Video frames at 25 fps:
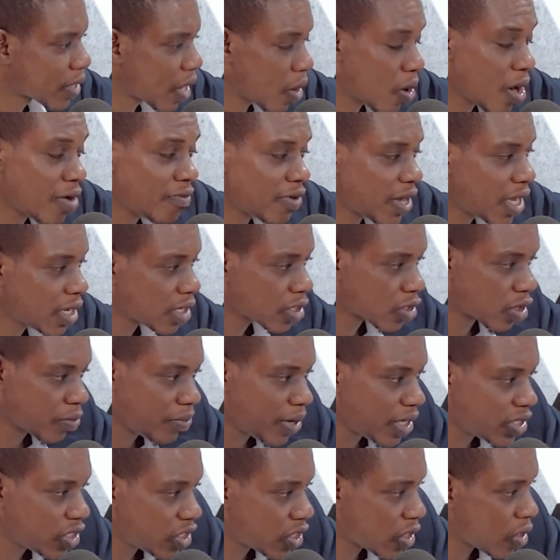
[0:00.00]
However,
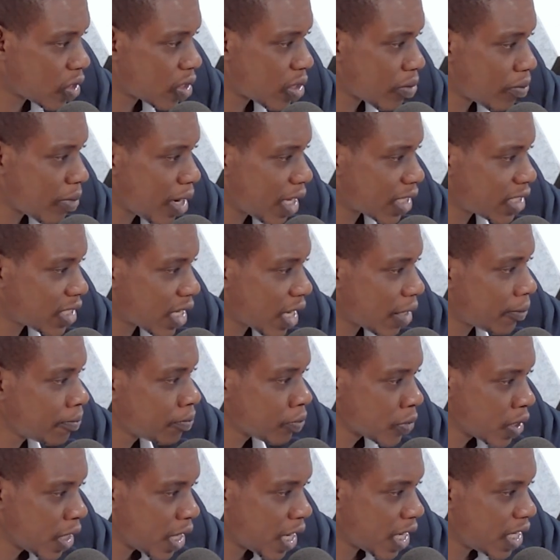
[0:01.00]
commenting on the matter
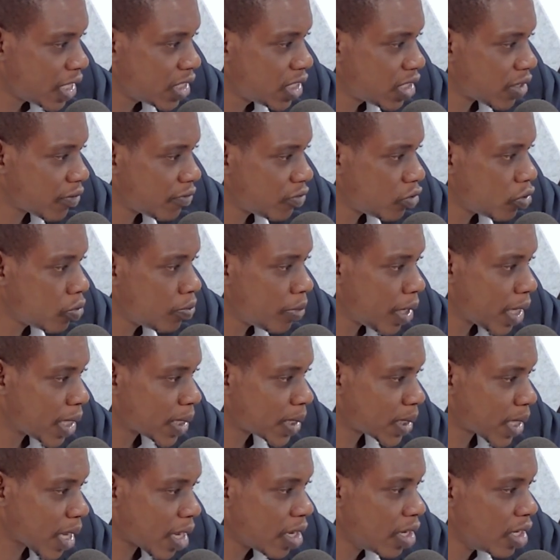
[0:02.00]
in an interview,
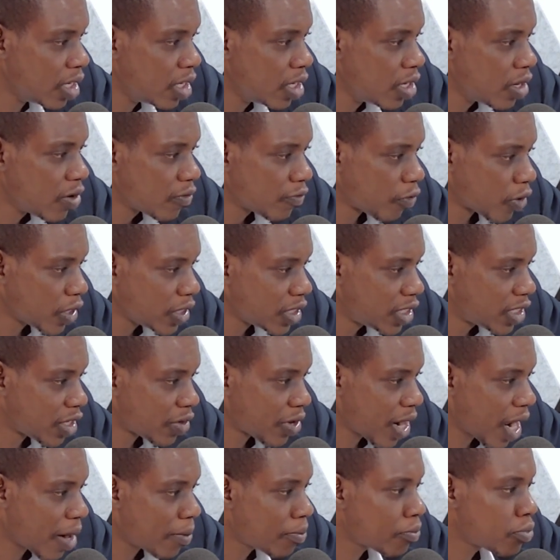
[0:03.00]
Minister for
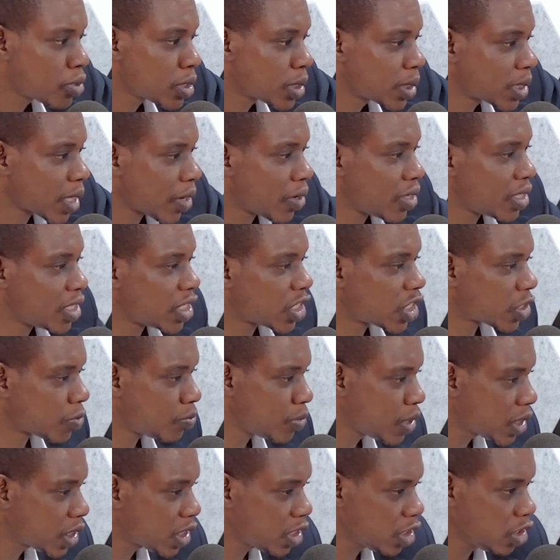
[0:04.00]
Interior Ambrose Dare
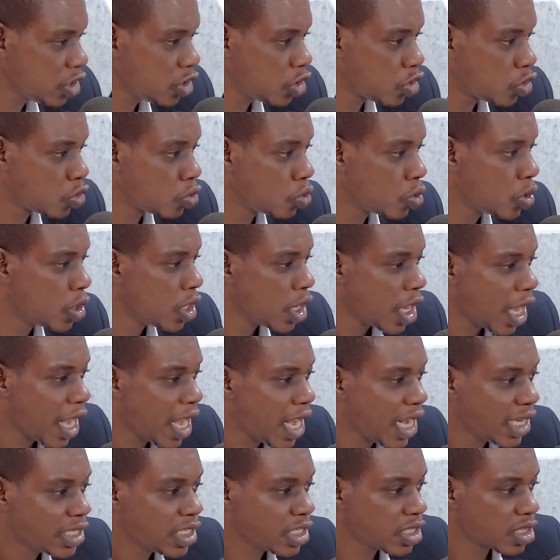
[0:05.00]
dismissed the issue,
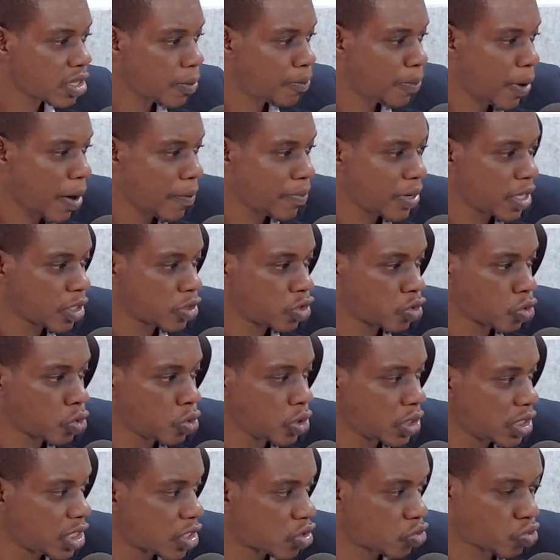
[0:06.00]
urging the public to
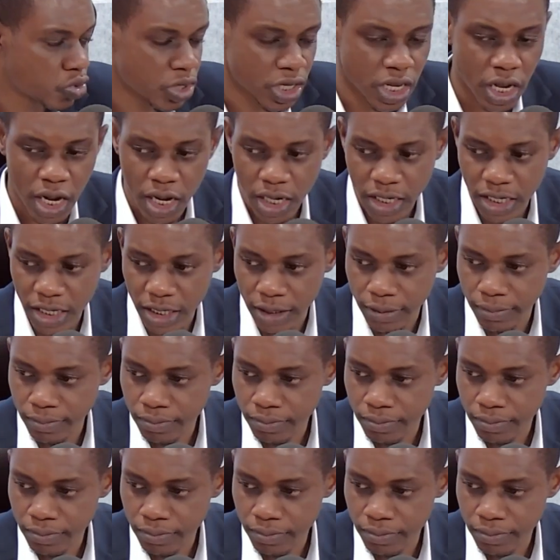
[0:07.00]
disregard it.